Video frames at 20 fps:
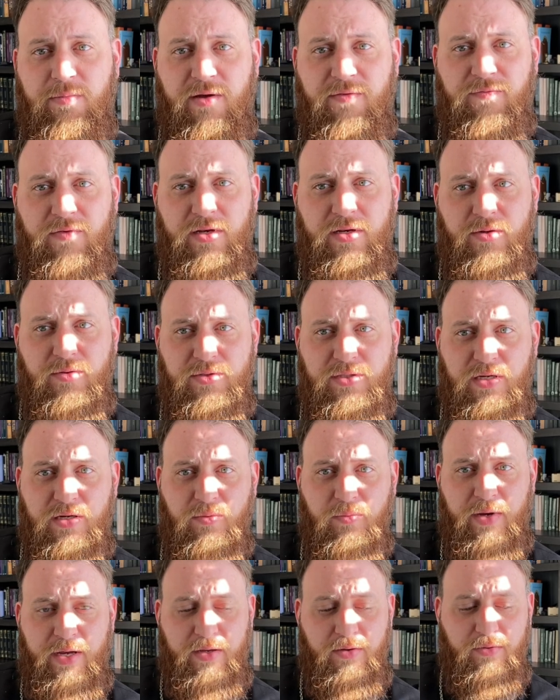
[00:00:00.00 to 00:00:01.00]
my videos on a
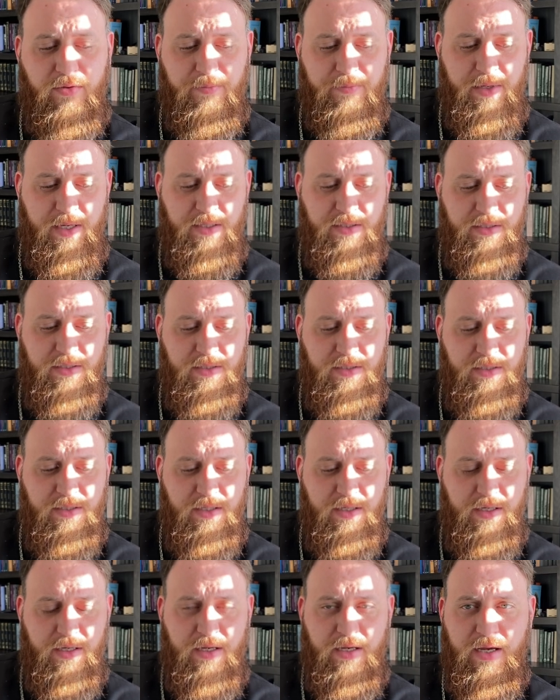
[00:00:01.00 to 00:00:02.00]
regular basis
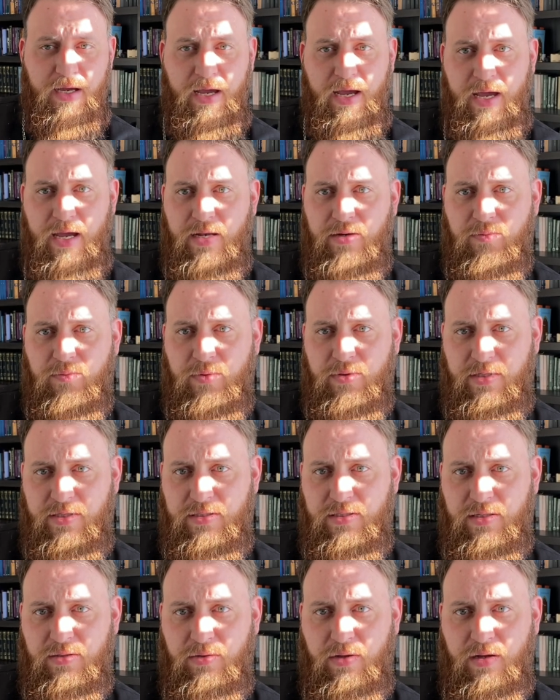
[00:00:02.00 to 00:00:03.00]
and
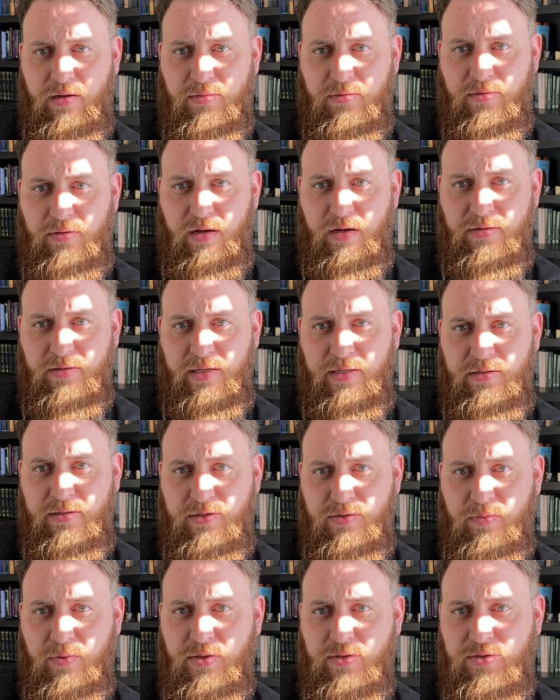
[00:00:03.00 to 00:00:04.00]
releasing long content
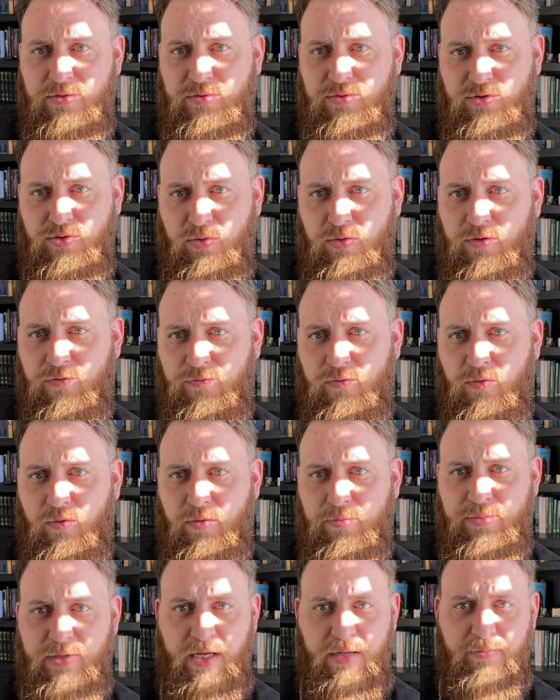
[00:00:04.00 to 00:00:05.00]
as well as shorter
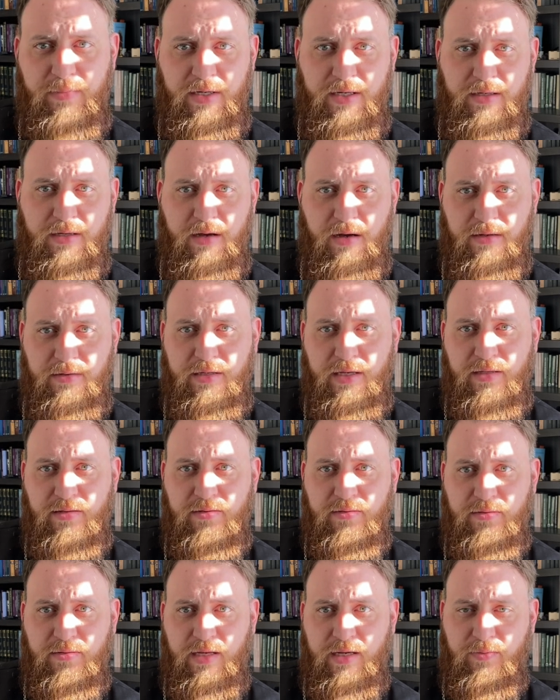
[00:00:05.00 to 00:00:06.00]
form 10-minute content
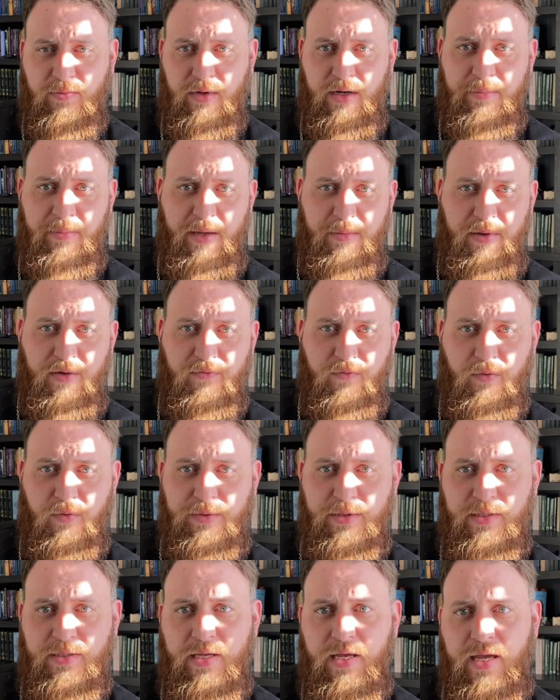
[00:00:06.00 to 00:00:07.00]
like what I'm aiming for
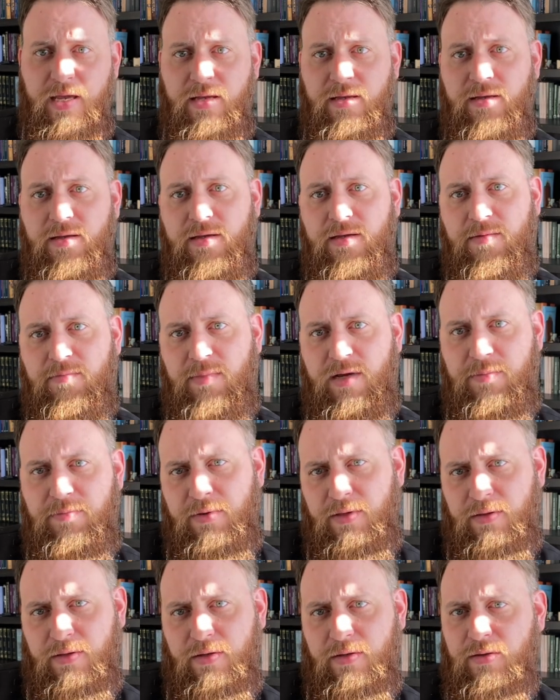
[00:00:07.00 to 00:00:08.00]
today. Might be
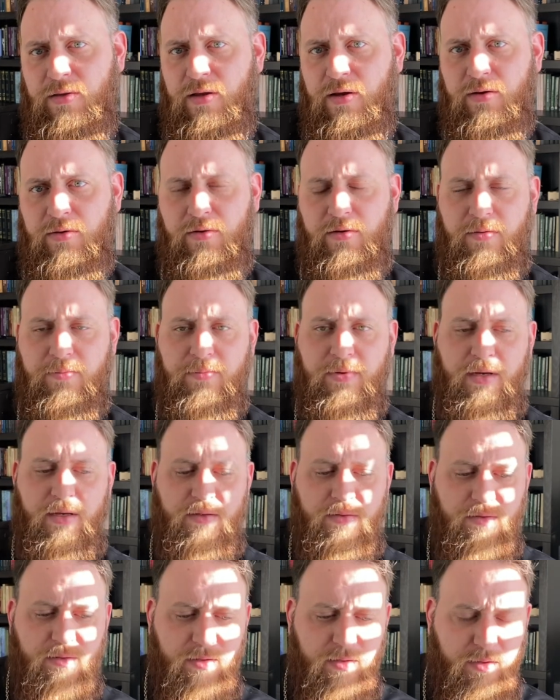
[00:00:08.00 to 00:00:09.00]
a little longer,
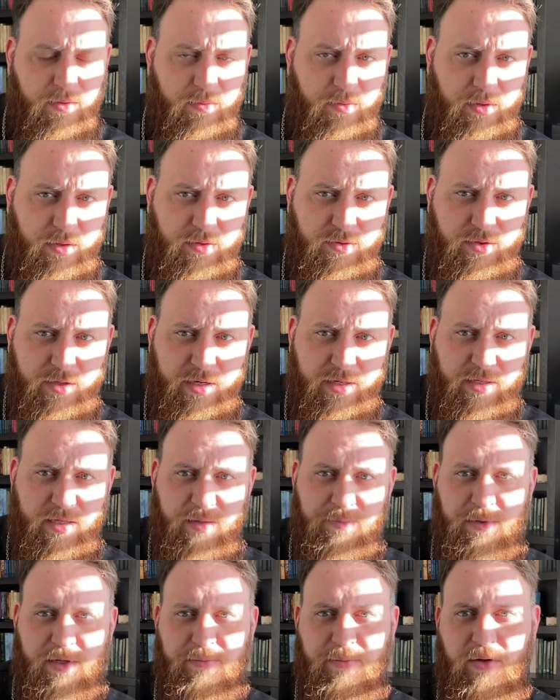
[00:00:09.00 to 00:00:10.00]
but we're going to try and
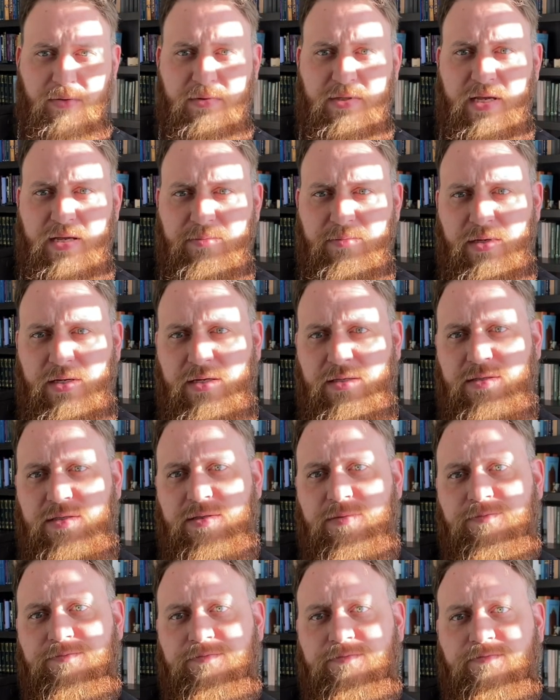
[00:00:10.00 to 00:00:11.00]
keep it about 10 minutes.